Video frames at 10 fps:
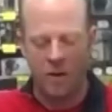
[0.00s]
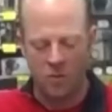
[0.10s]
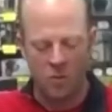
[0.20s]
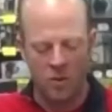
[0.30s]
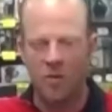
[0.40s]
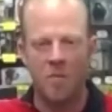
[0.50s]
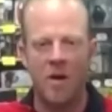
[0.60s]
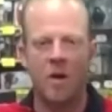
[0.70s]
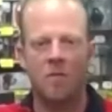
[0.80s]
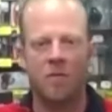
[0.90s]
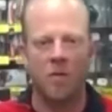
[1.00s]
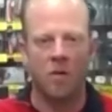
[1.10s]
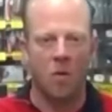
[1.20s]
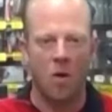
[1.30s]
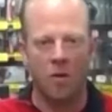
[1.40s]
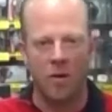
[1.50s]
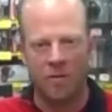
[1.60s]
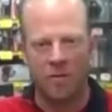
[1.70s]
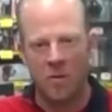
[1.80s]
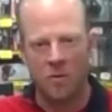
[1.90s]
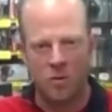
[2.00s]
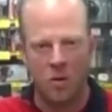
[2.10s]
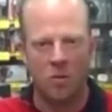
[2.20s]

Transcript: will never make up for the quality of image. So